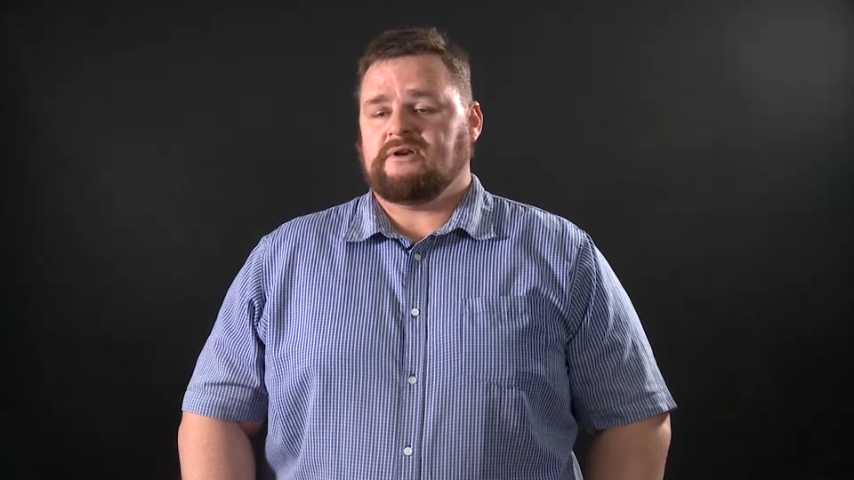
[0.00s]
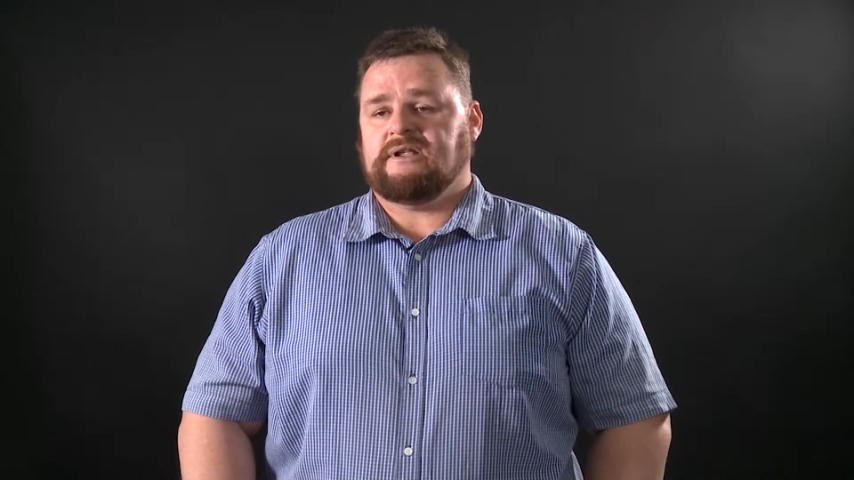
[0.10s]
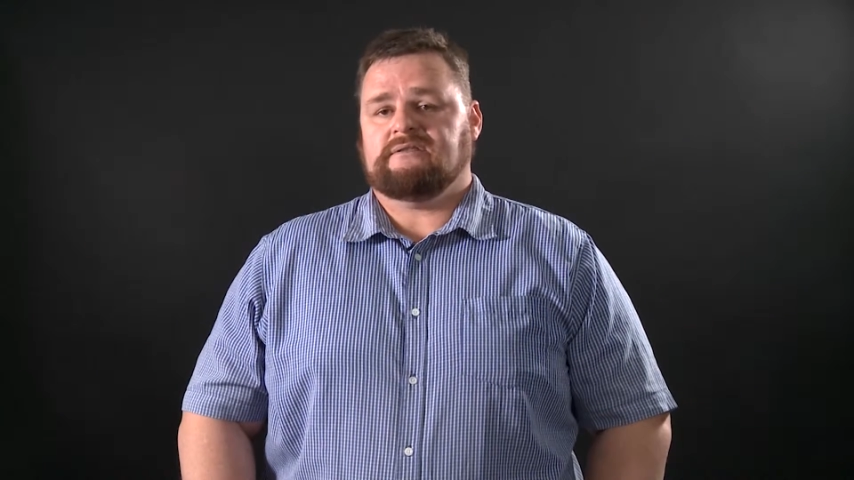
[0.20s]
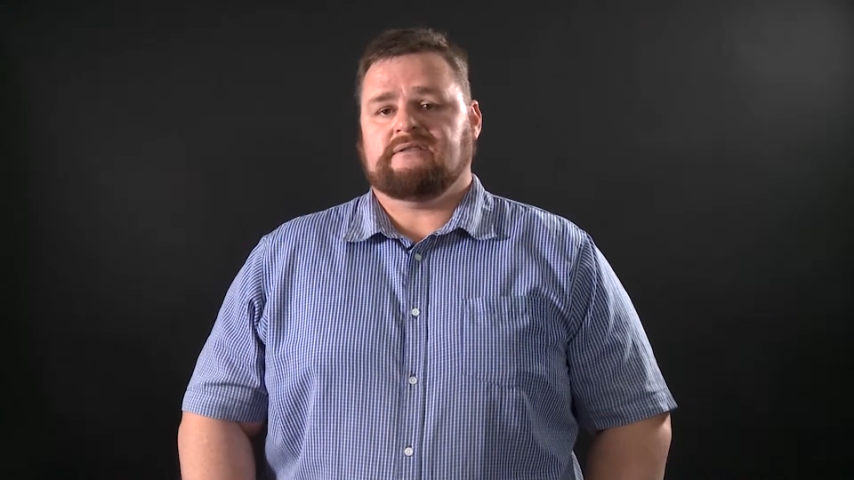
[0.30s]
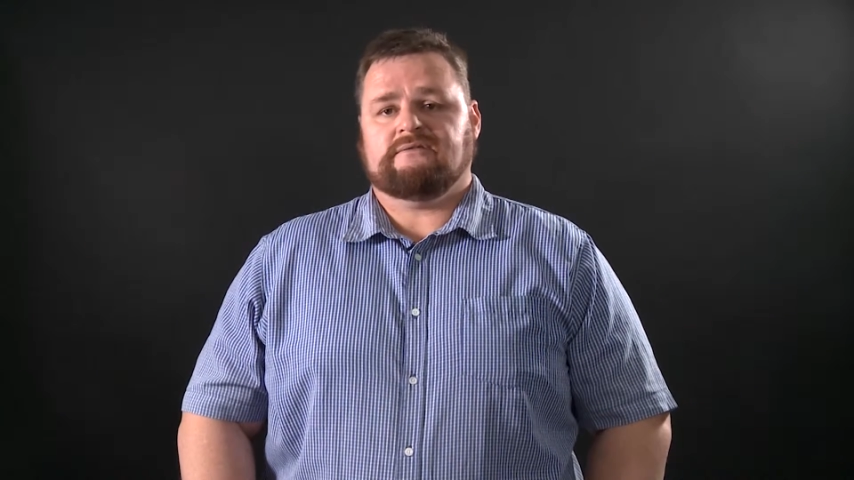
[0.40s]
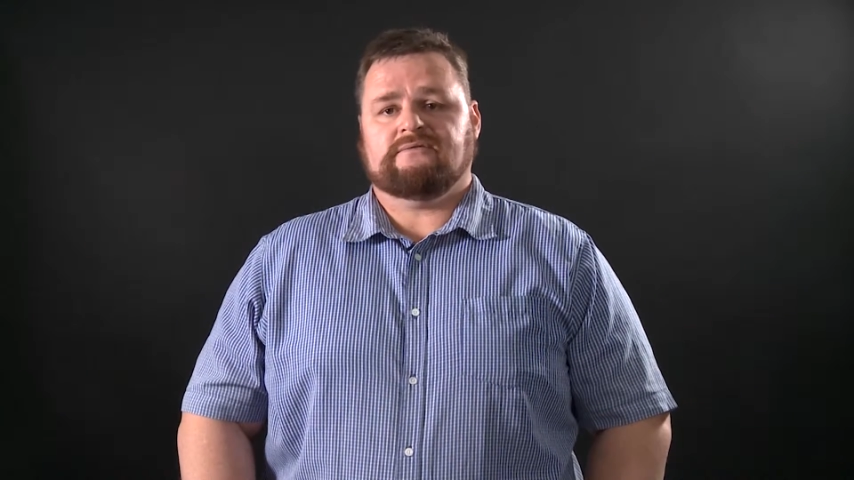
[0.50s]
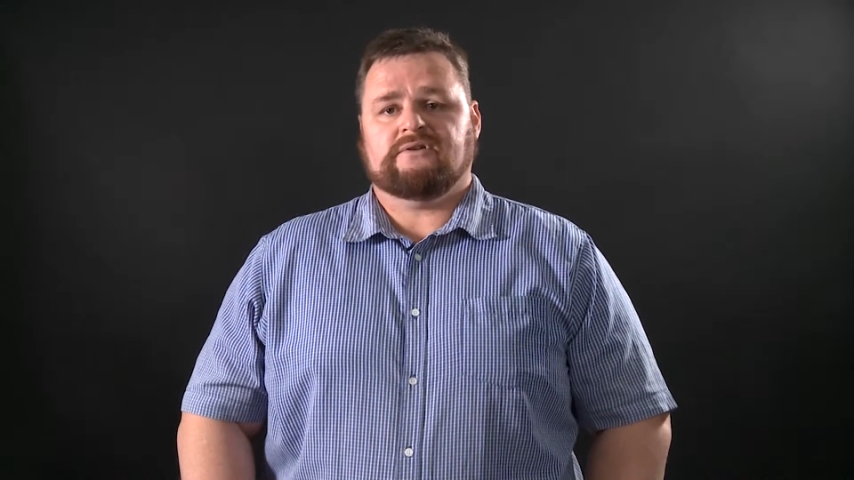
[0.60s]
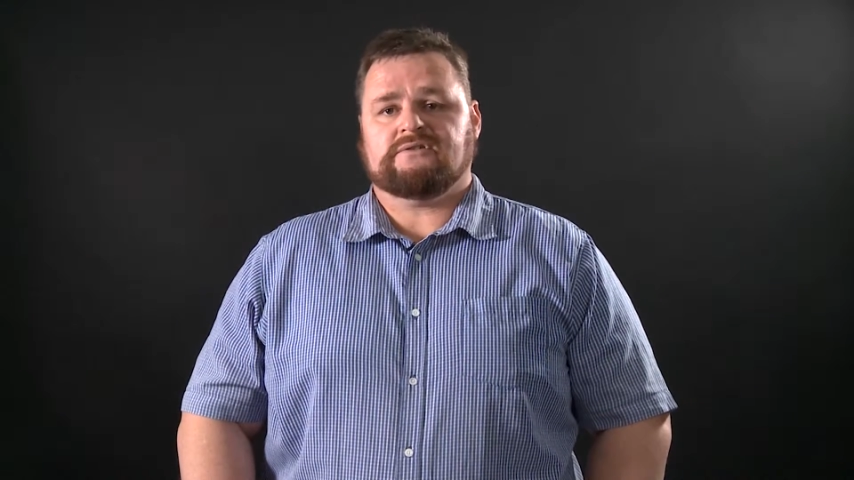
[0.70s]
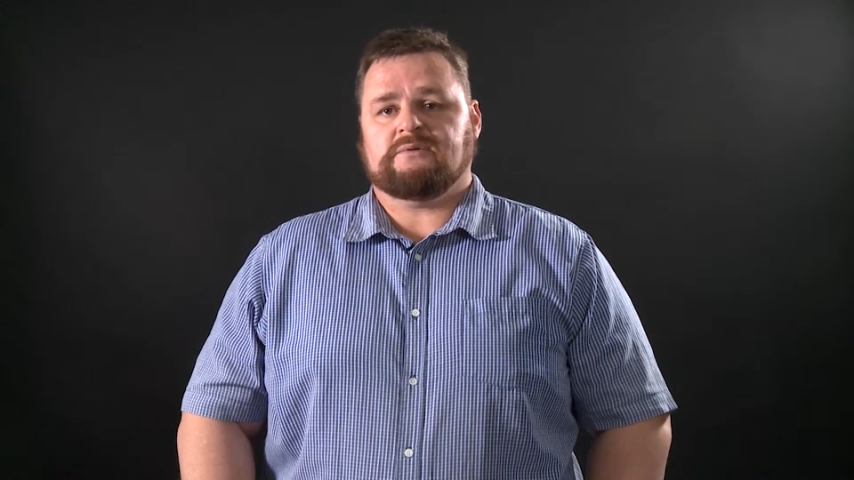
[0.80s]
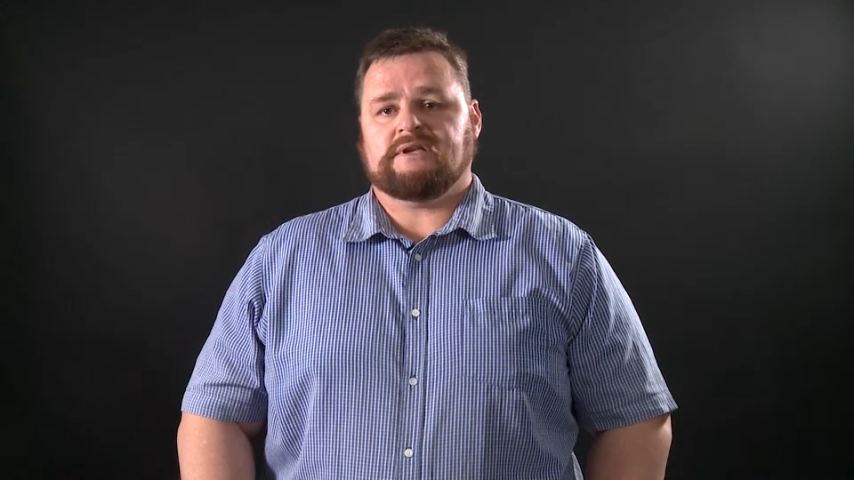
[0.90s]
and the
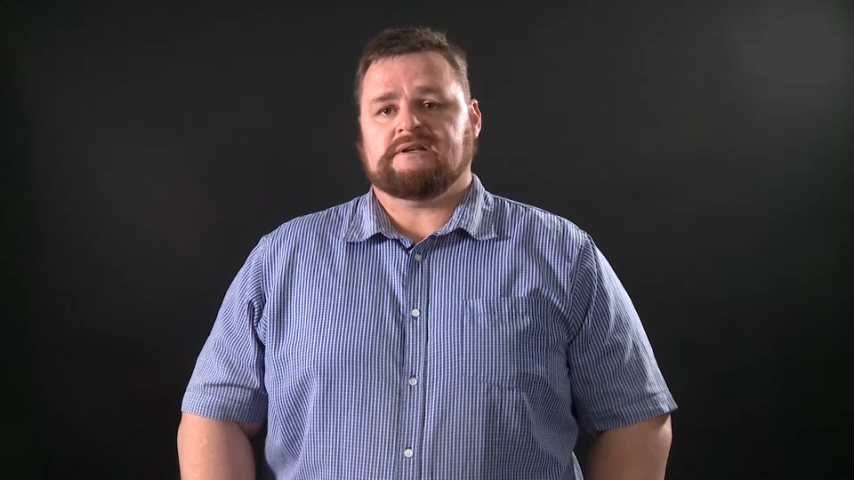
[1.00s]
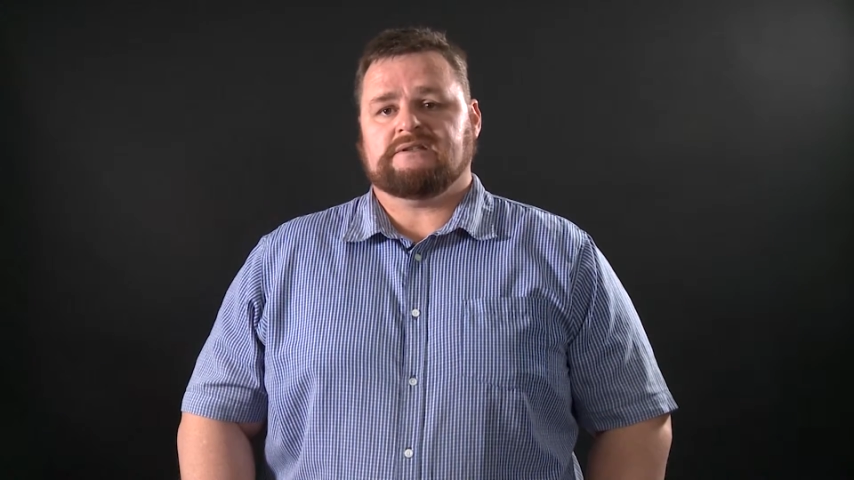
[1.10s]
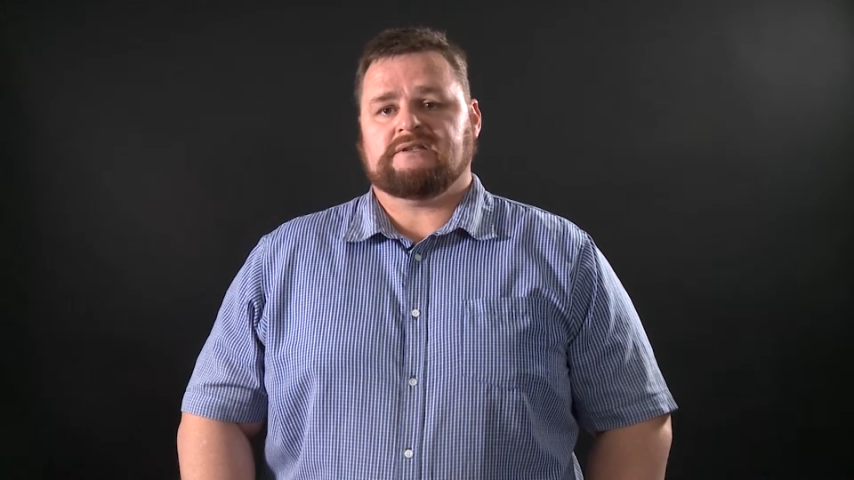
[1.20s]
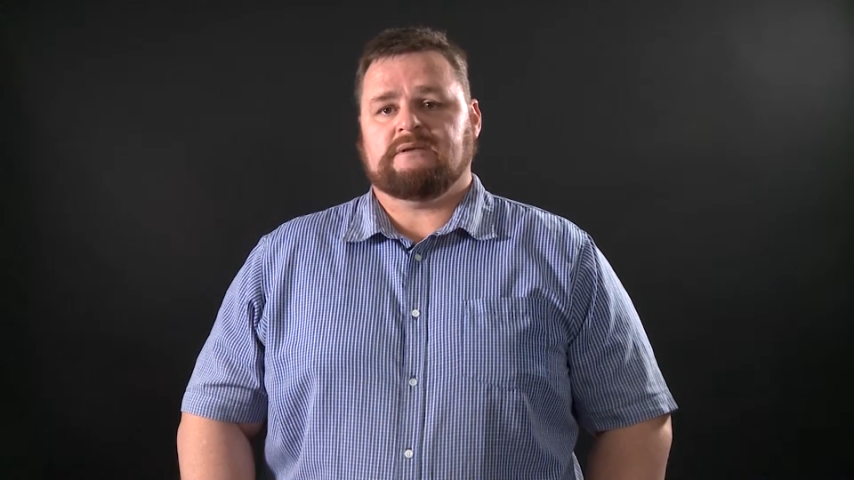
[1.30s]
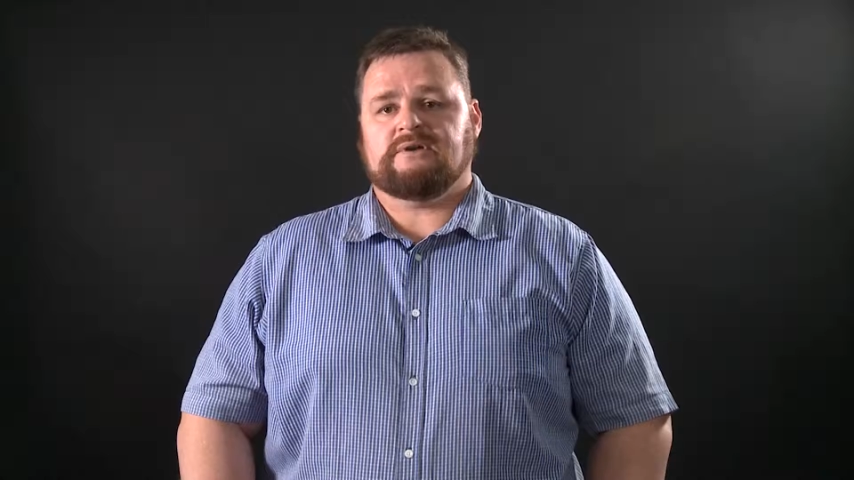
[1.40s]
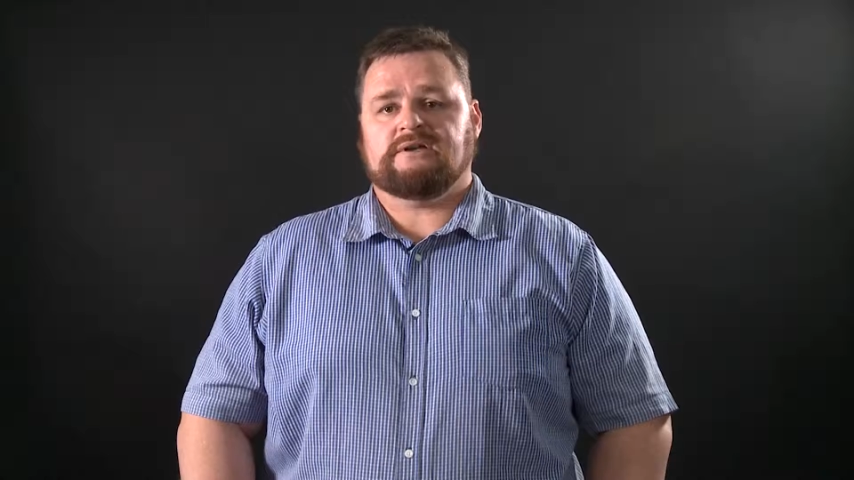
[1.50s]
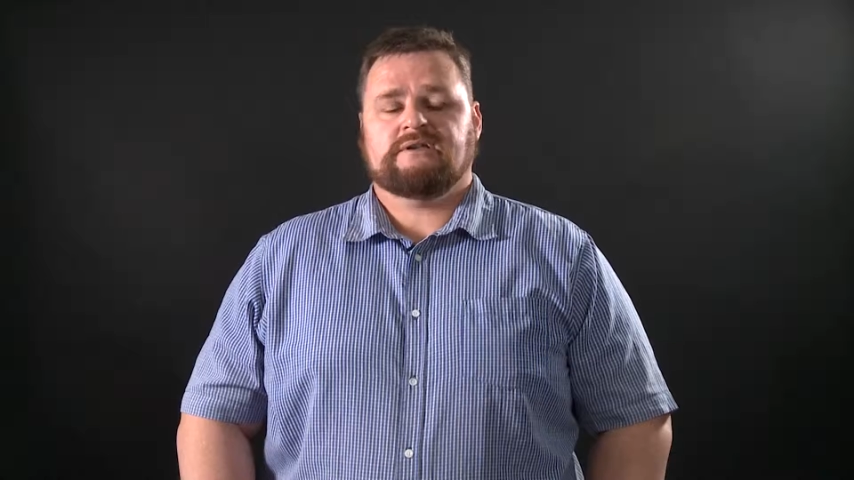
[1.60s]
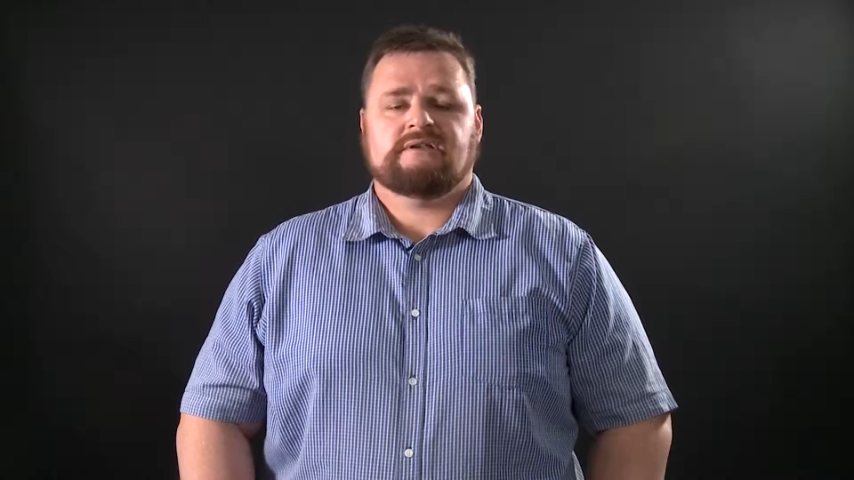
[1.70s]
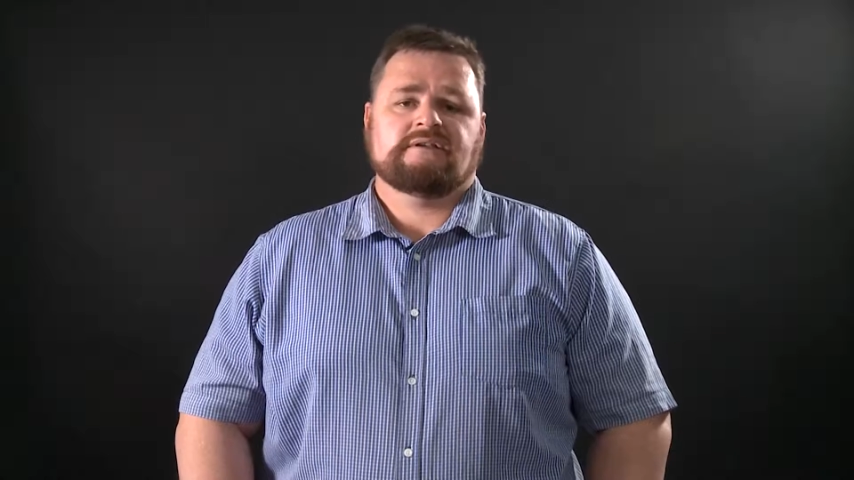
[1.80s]
first week of December.